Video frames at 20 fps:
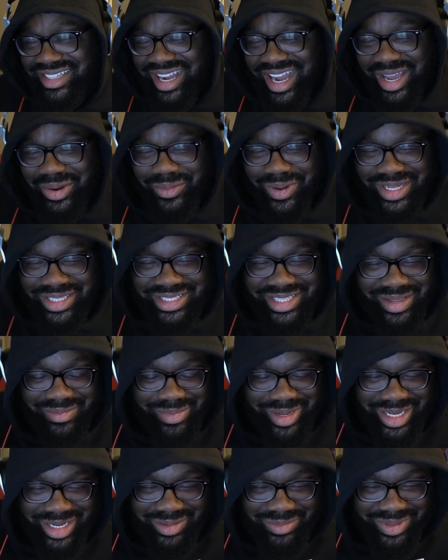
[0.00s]
I'd watch that
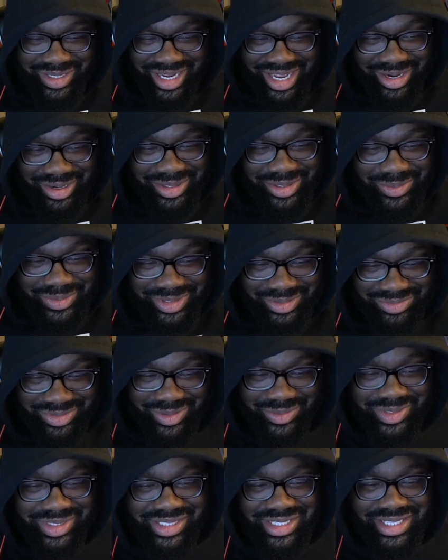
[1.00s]
battle, but I don't know what the
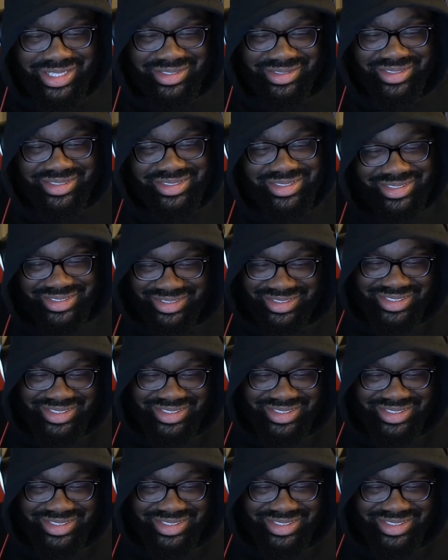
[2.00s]
fuck was said in it.